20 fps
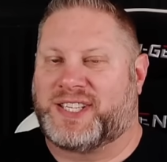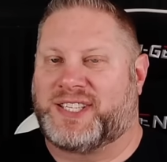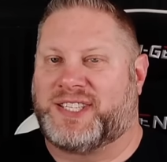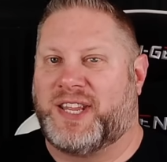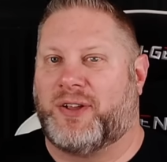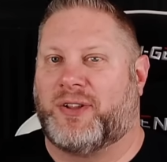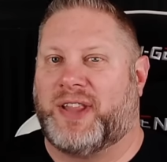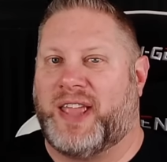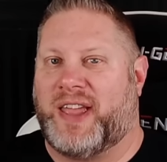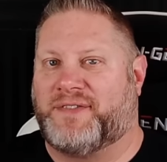
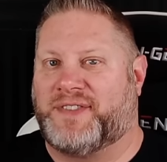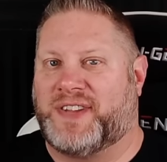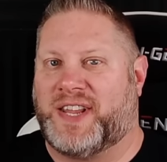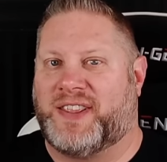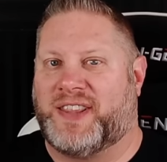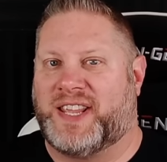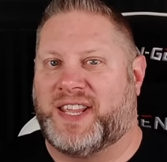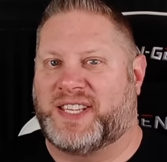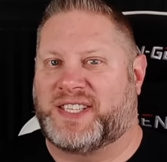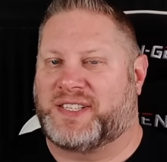still left
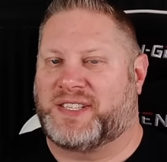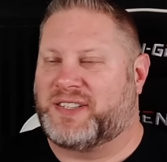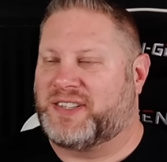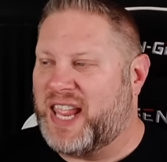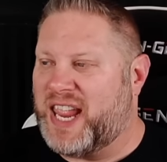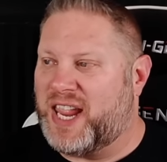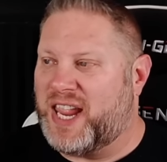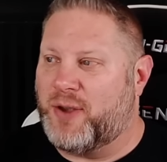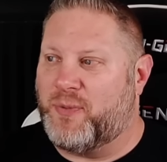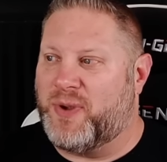in this
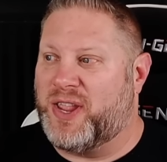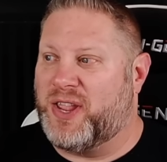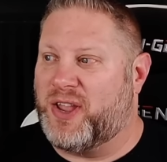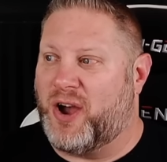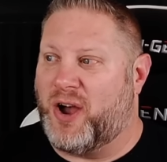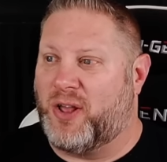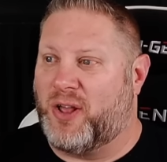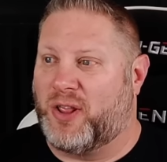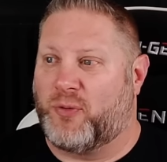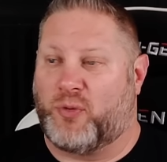thing we
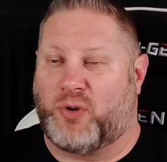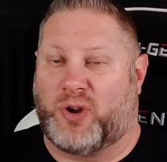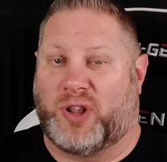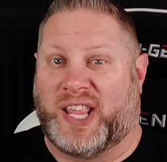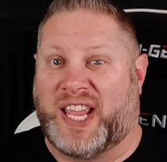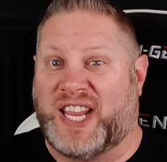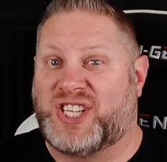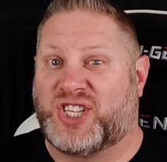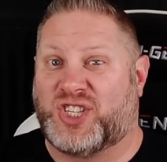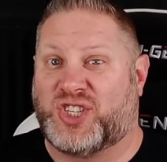call a
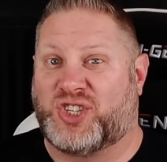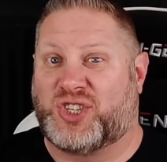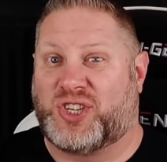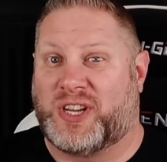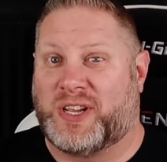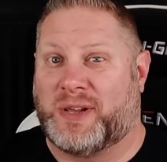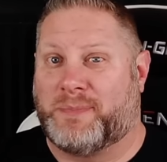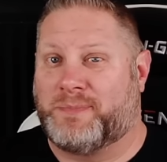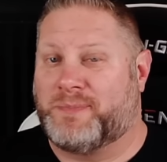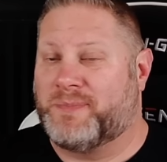
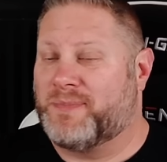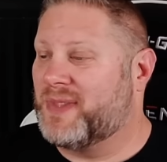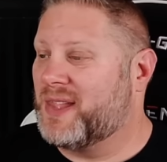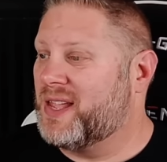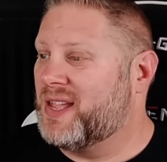relationship.